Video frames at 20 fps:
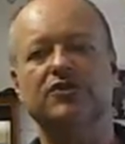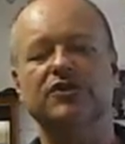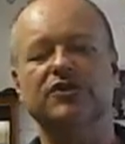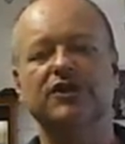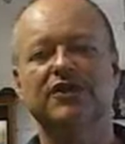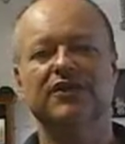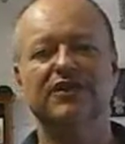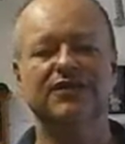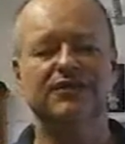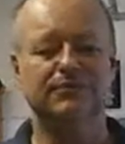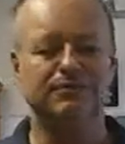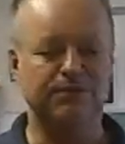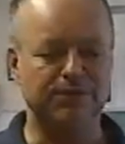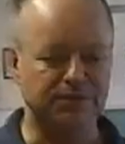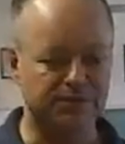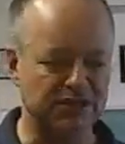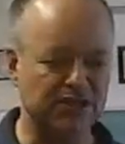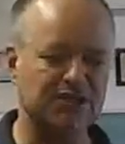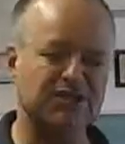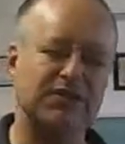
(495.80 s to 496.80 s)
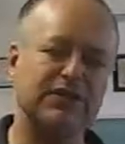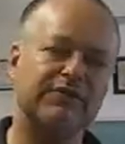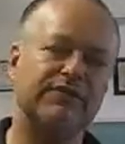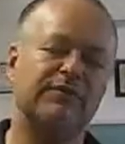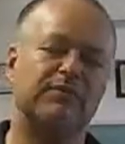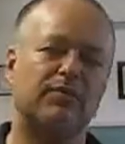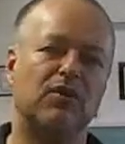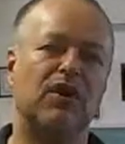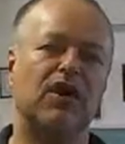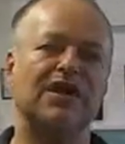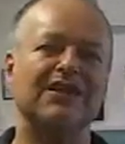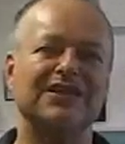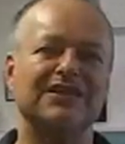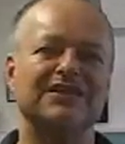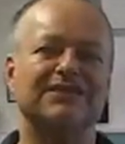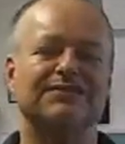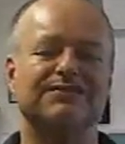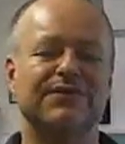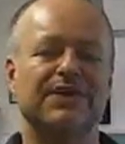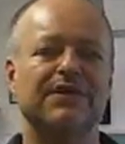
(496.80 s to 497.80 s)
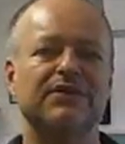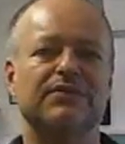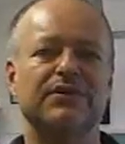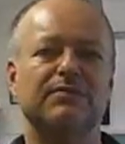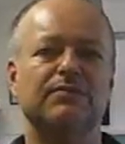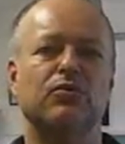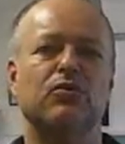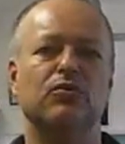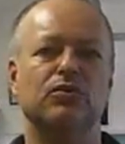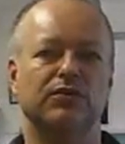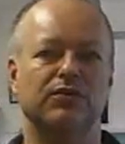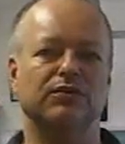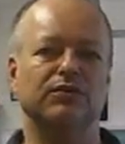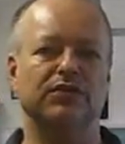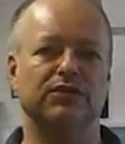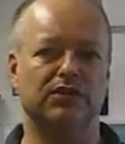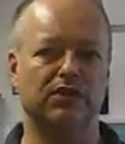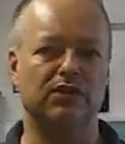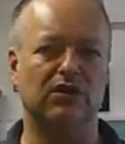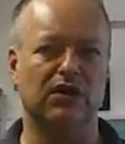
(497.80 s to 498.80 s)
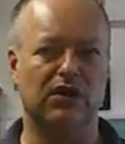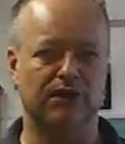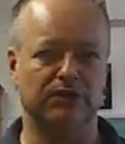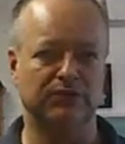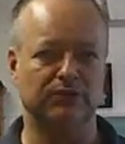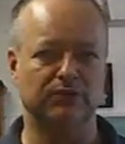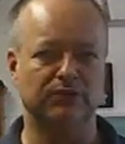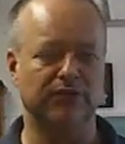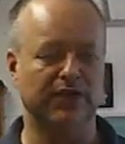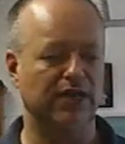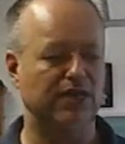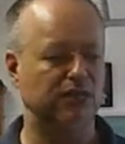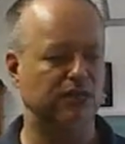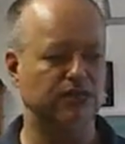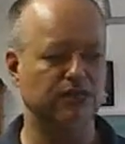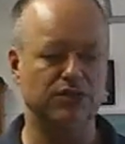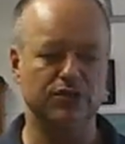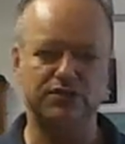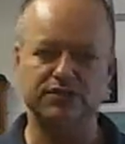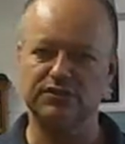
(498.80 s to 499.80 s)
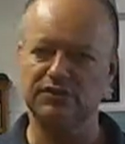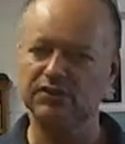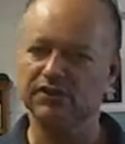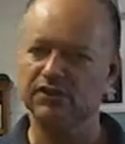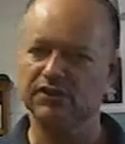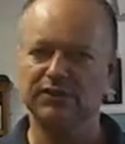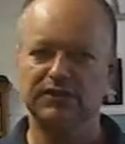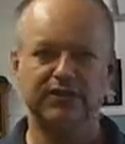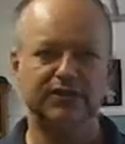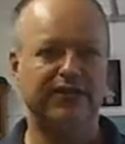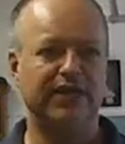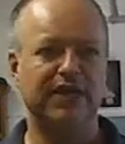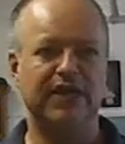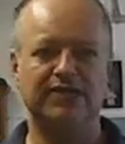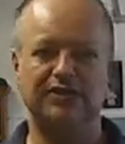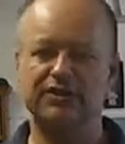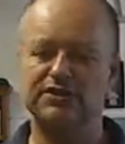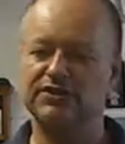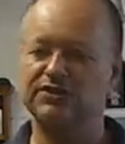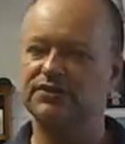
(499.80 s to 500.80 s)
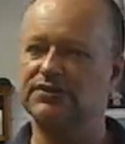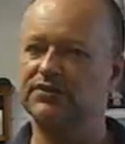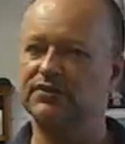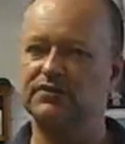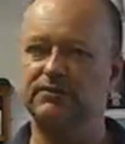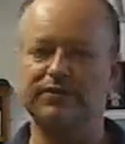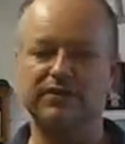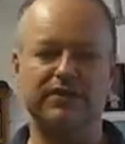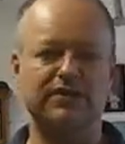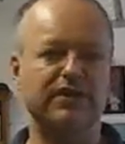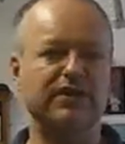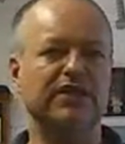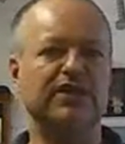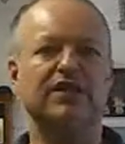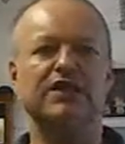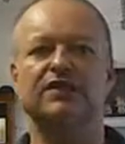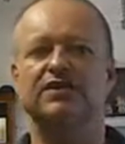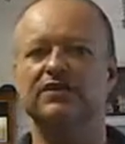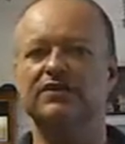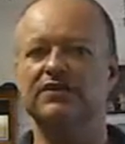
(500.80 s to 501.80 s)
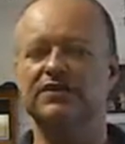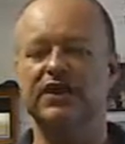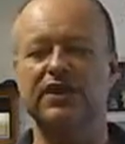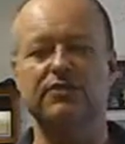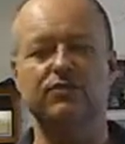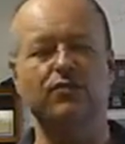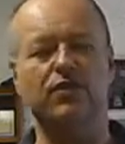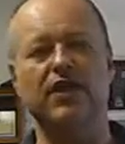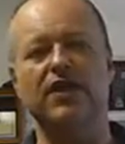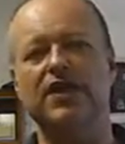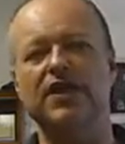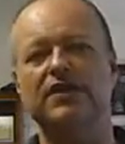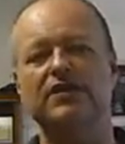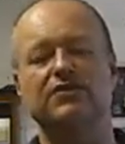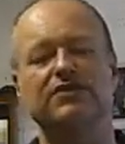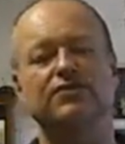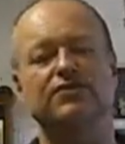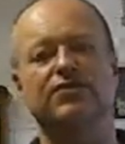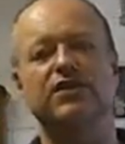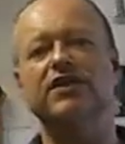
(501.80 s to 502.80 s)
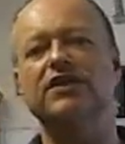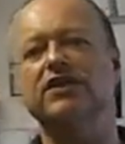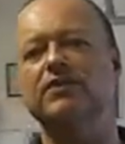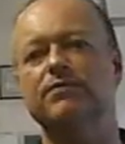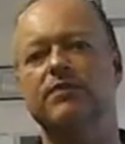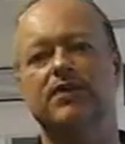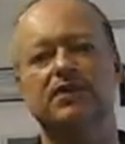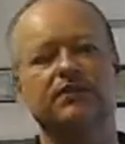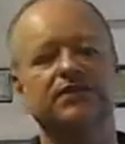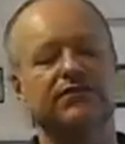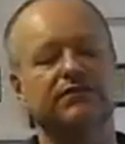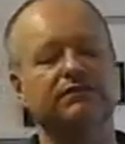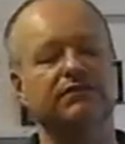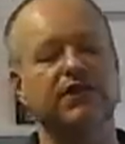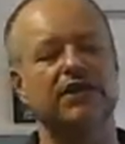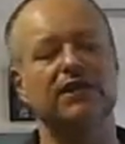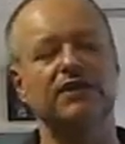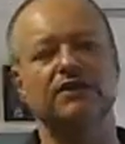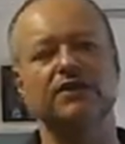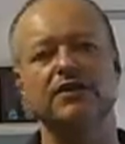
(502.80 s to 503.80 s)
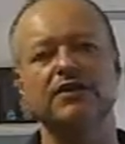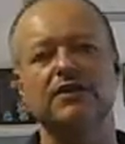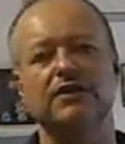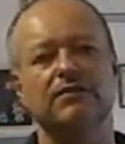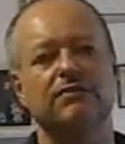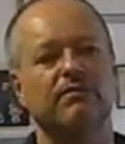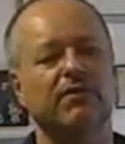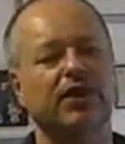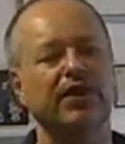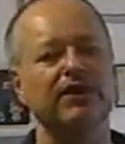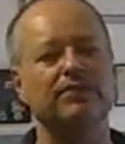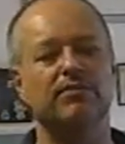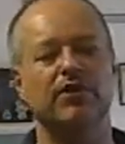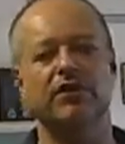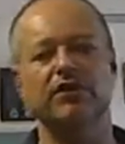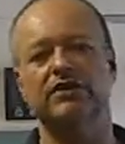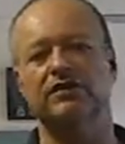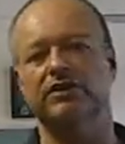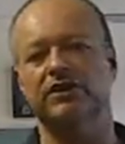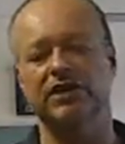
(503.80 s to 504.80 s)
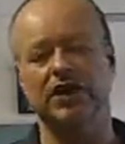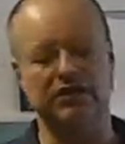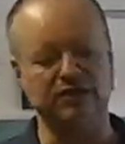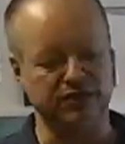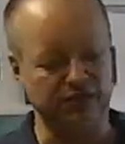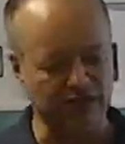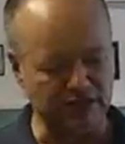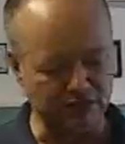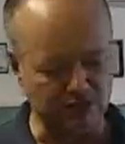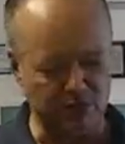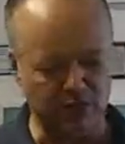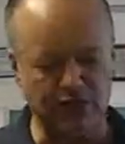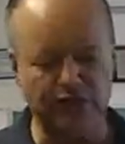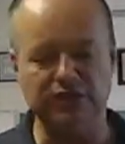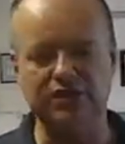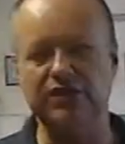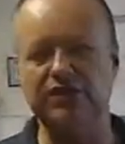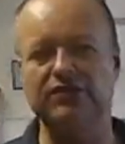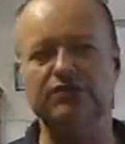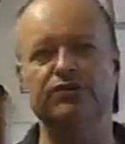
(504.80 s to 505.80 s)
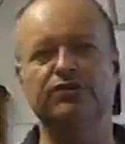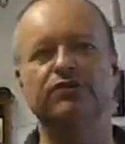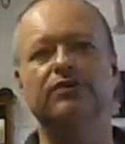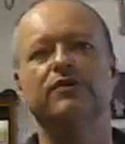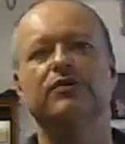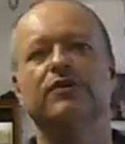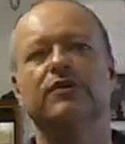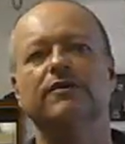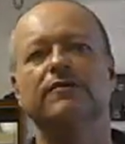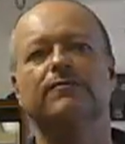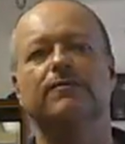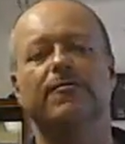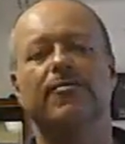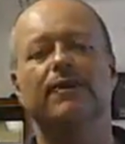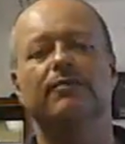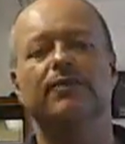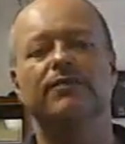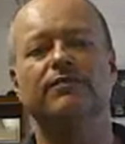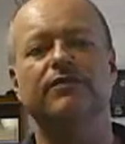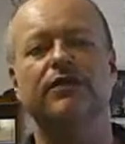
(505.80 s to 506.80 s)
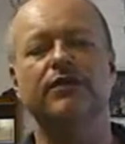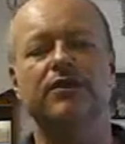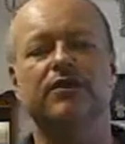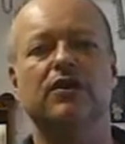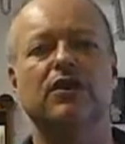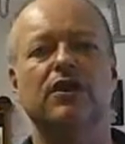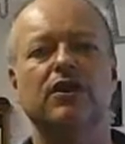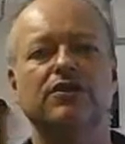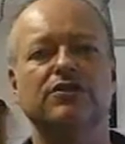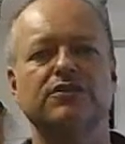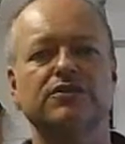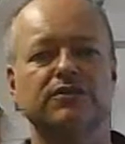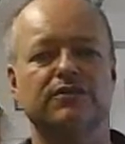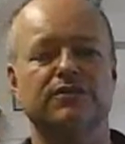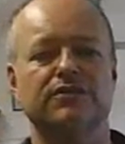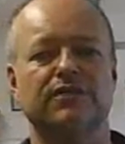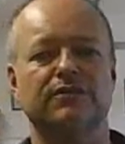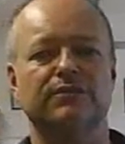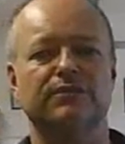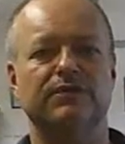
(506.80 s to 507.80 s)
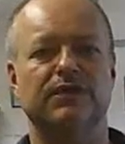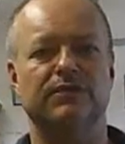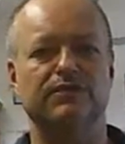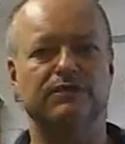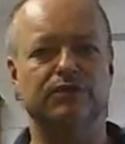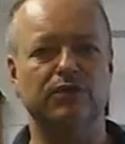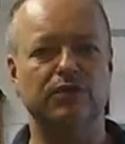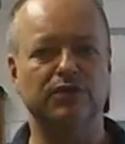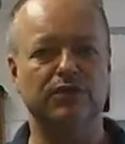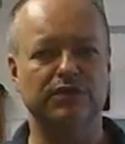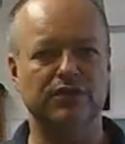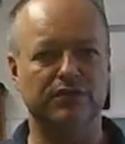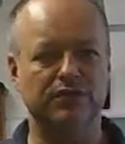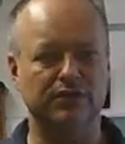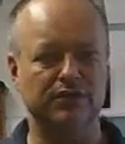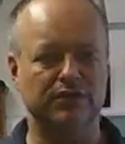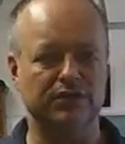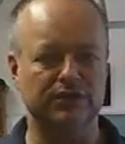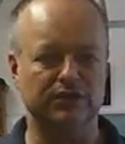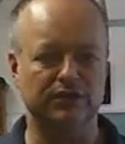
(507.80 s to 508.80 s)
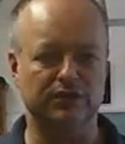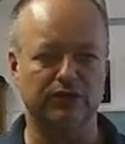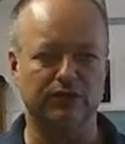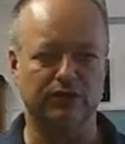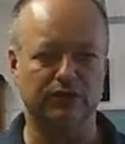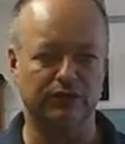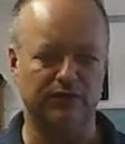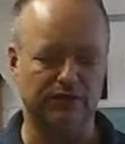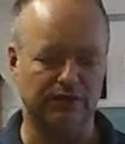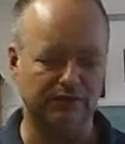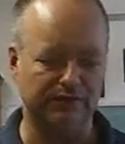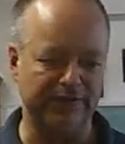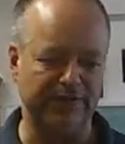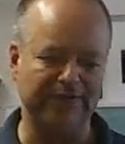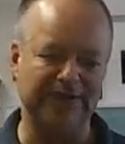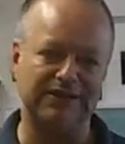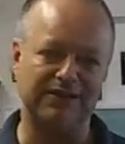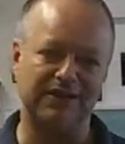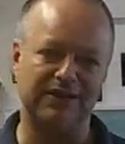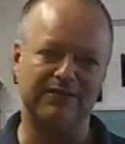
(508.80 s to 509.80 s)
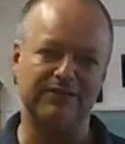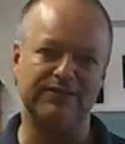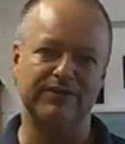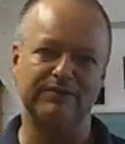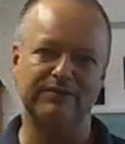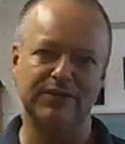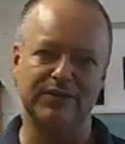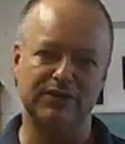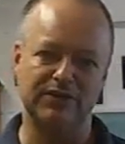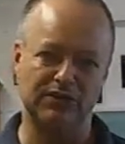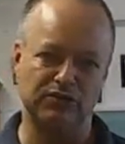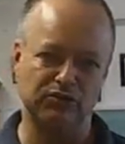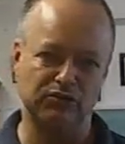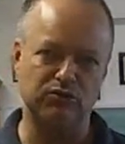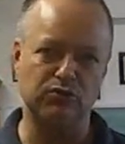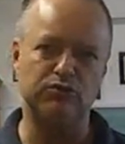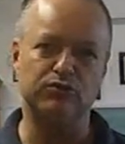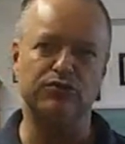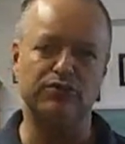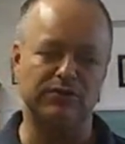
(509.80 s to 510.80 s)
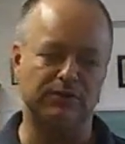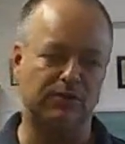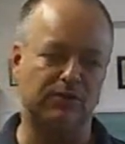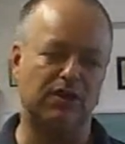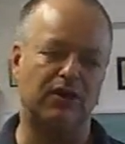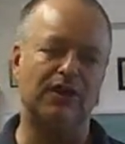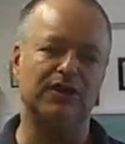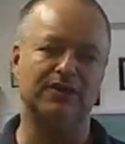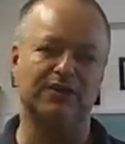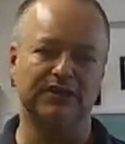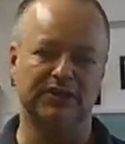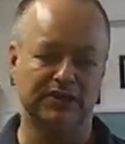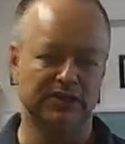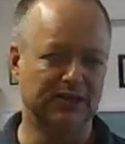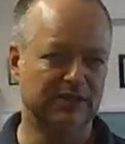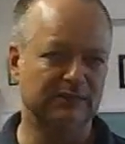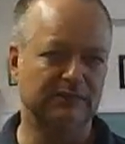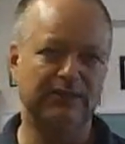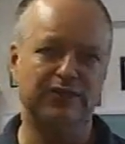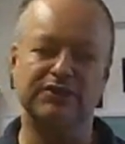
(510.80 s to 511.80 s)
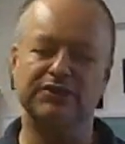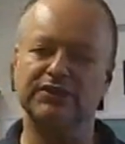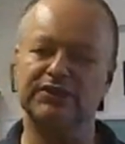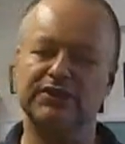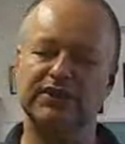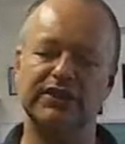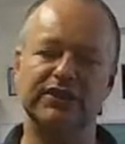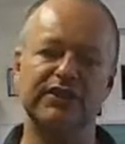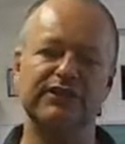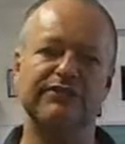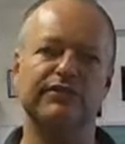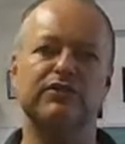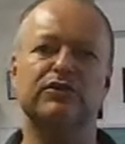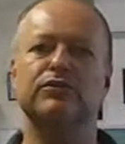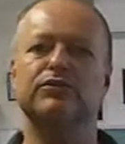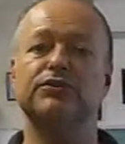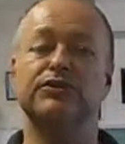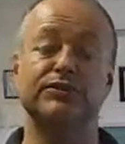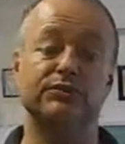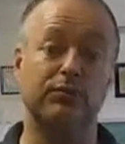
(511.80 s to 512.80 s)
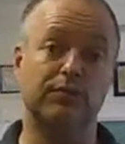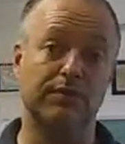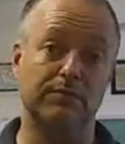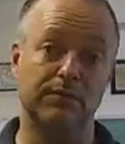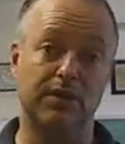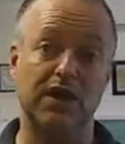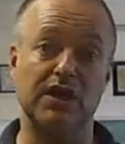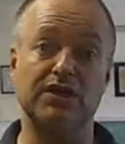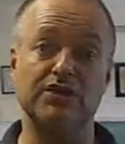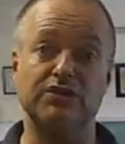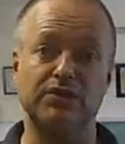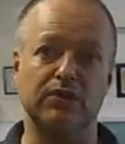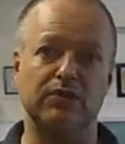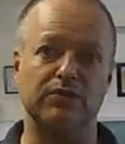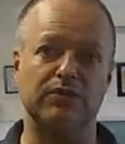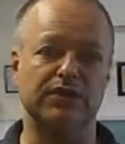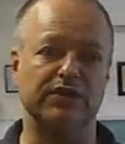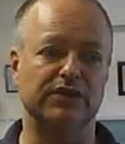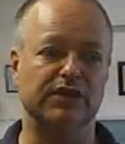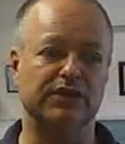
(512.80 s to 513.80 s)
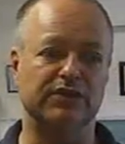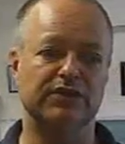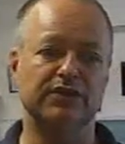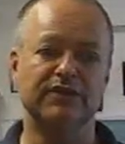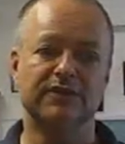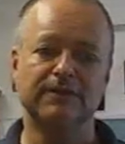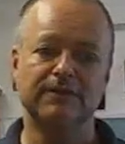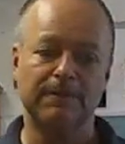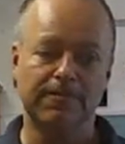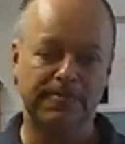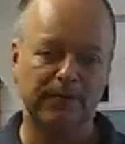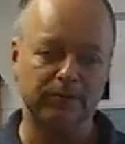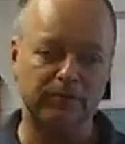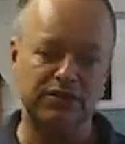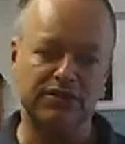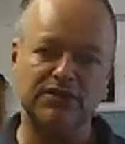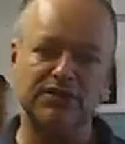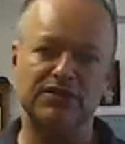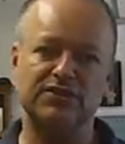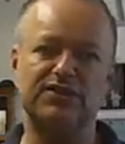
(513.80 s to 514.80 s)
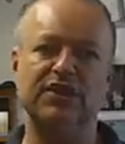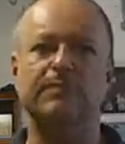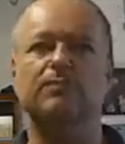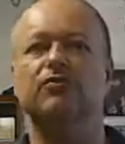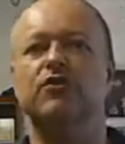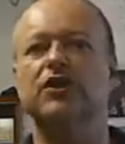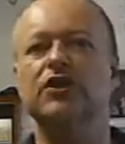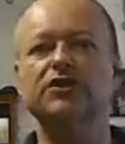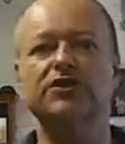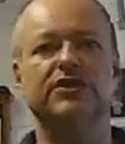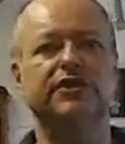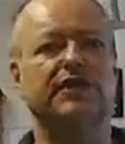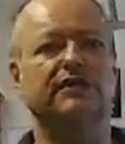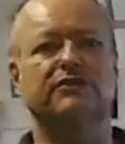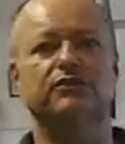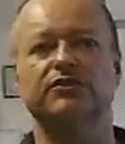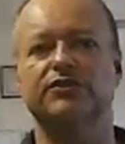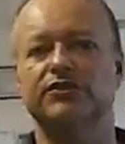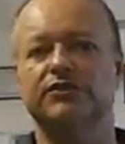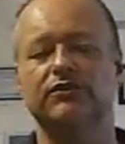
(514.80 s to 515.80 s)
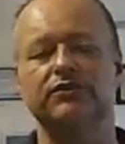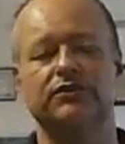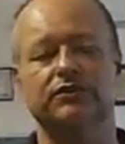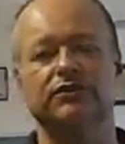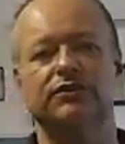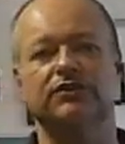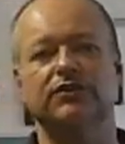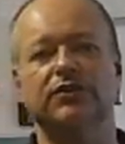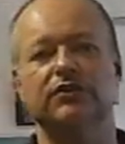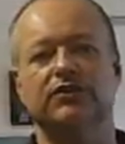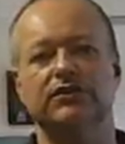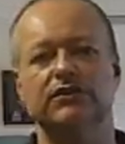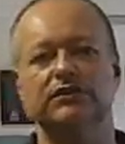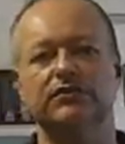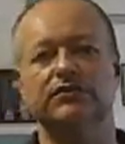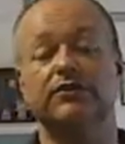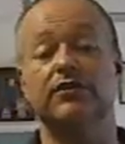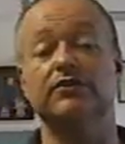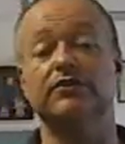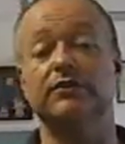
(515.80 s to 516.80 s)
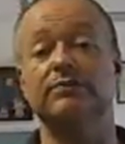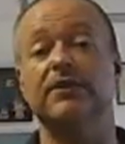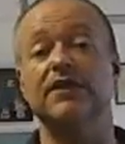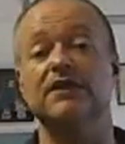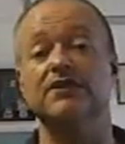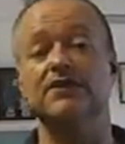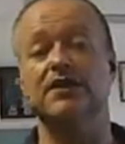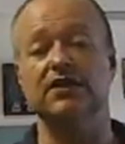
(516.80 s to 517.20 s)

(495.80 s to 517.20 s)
Position of the body is very important with the dog. Okay, you just can't just be thinking the same way as you're thinking because it's very mind and body is connected. That's why you need to be very conscious of where of being in tune to the body, because it's going to give you clues as to where the mind's going, and then when you see the separation levels, it'll start to make sense.